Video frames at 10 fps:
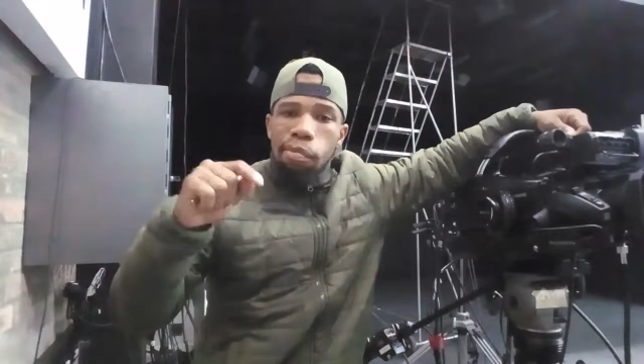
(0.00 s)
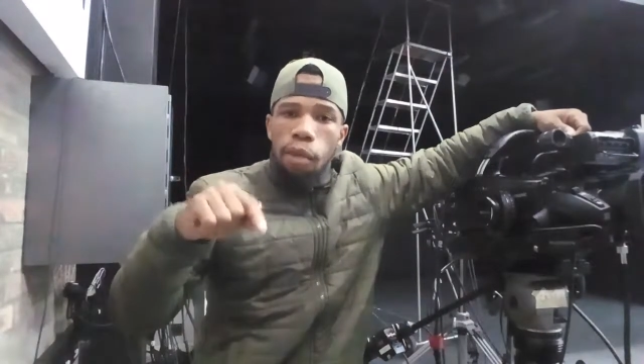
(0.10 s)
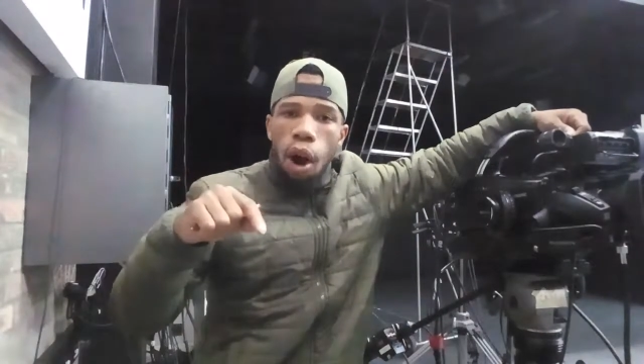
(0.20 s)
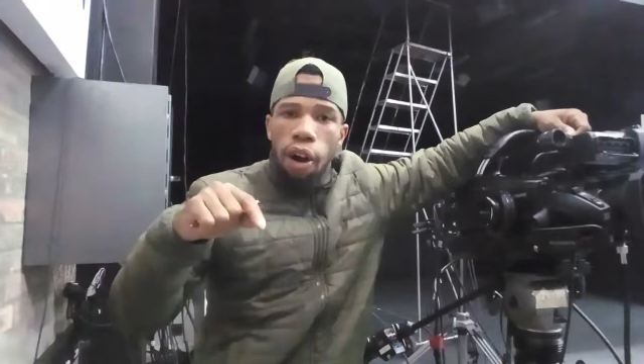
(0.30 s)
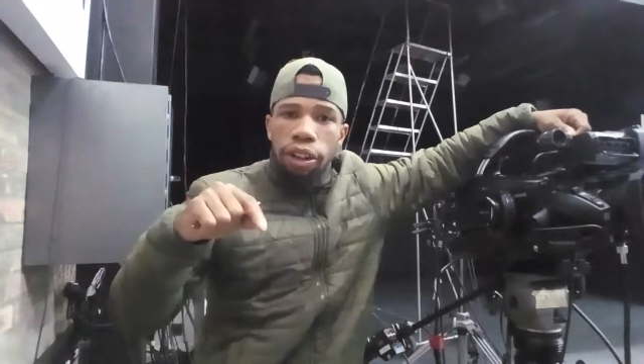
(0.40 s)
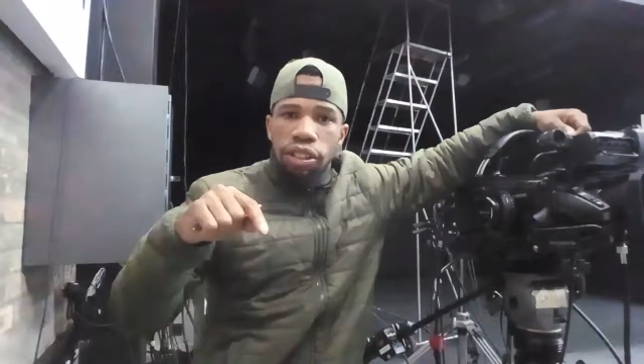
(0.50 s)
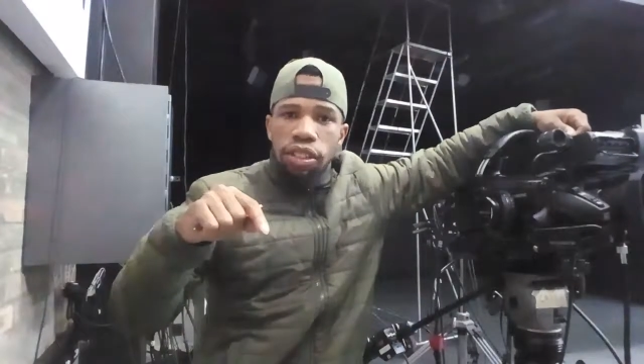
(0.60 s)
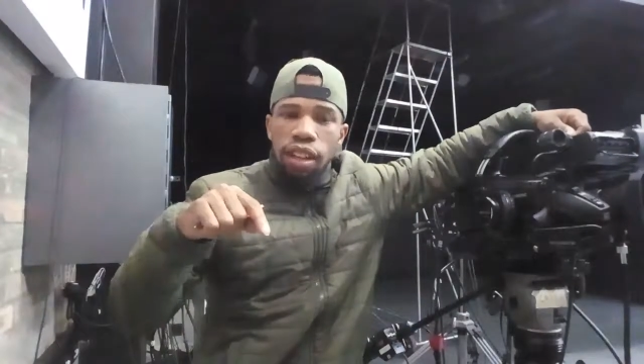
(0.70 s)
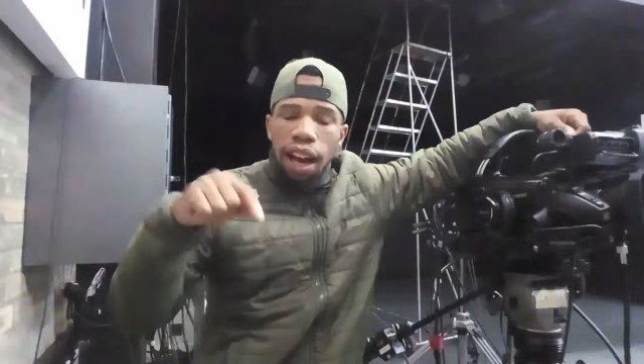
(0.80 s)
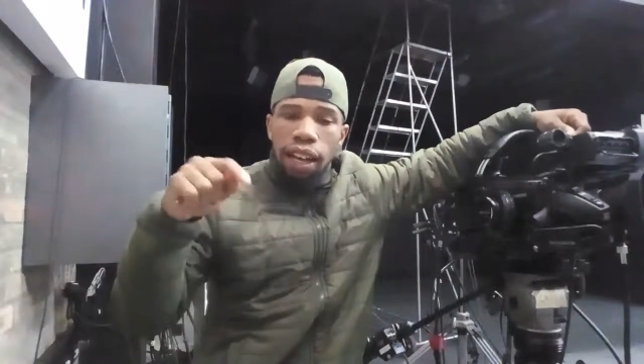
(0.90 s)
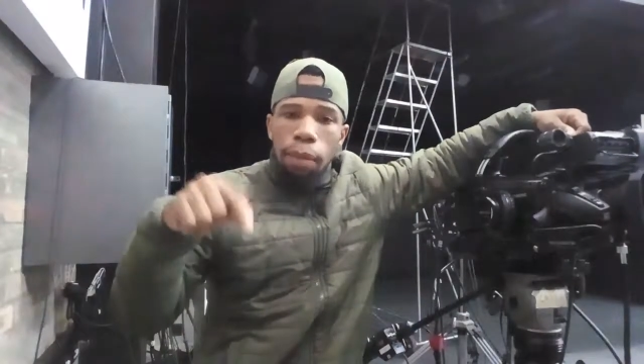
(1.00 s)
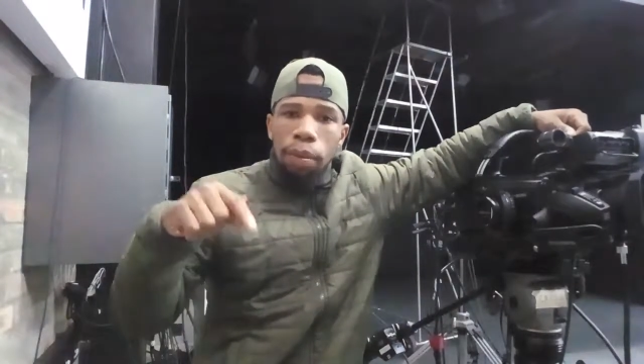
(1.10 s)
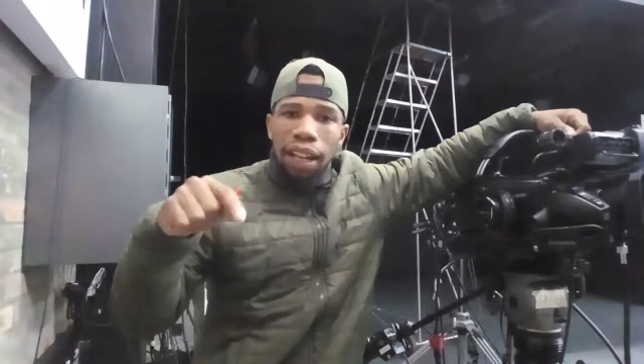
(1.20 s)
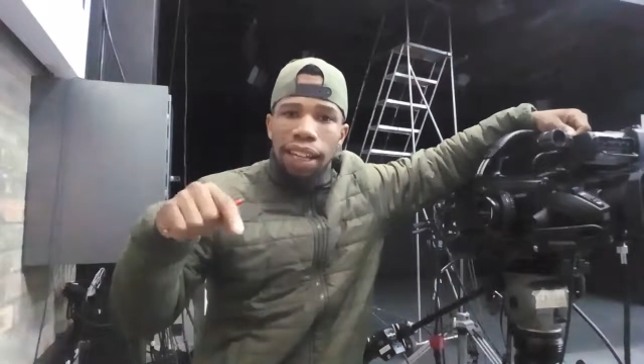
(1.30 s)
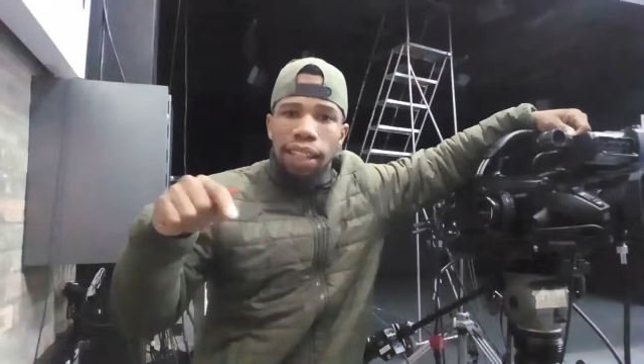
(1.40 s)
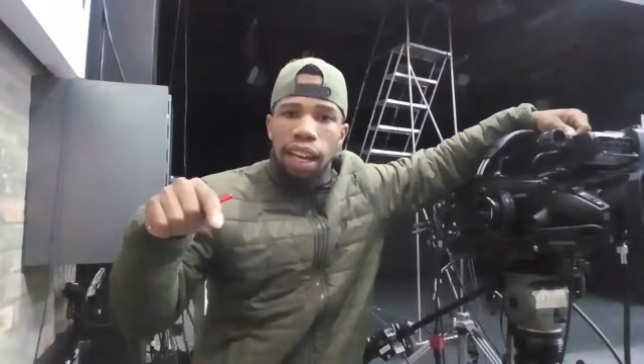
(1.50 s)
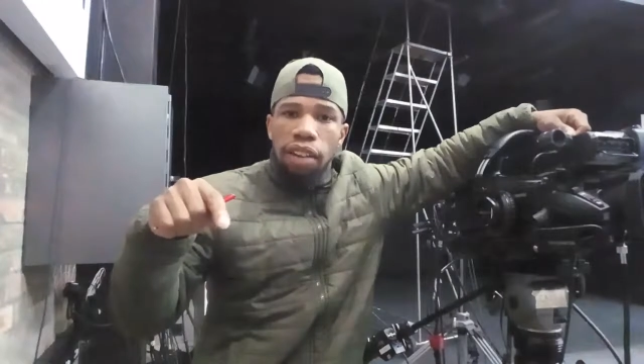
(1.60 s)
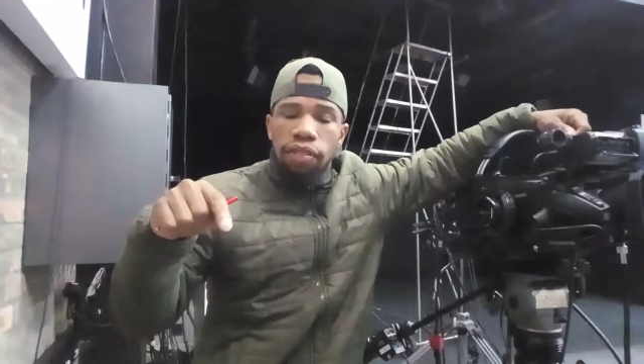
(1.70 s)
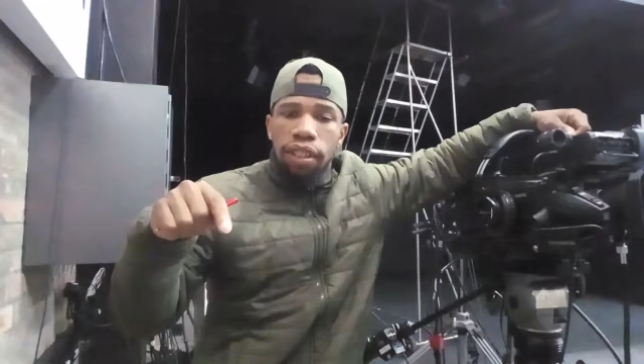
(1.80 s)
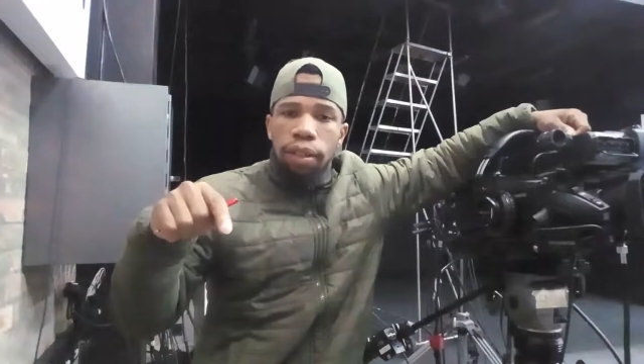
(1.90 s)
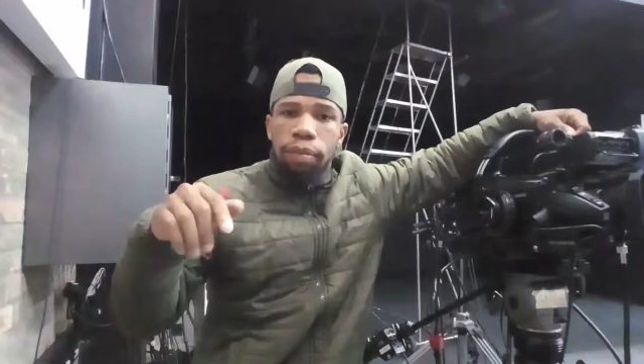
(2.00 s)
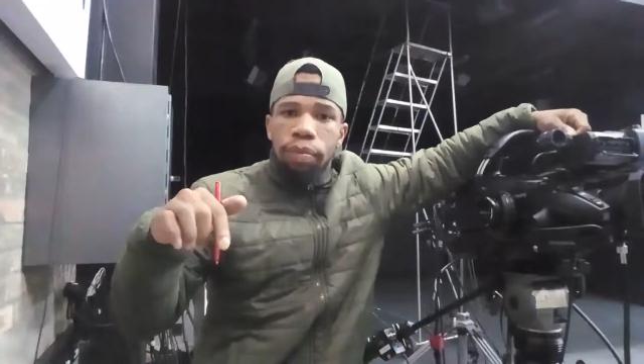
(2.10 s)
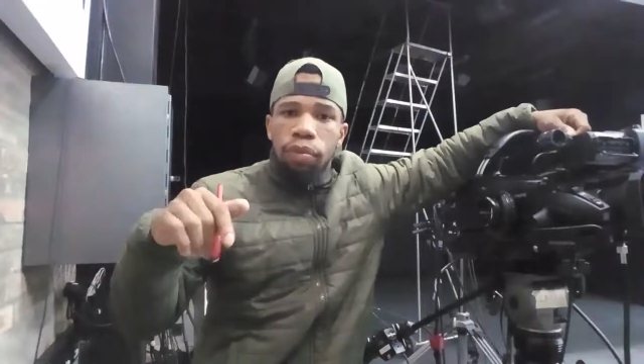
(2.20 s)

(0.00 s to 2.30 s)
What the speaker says: March, I applied at AFDA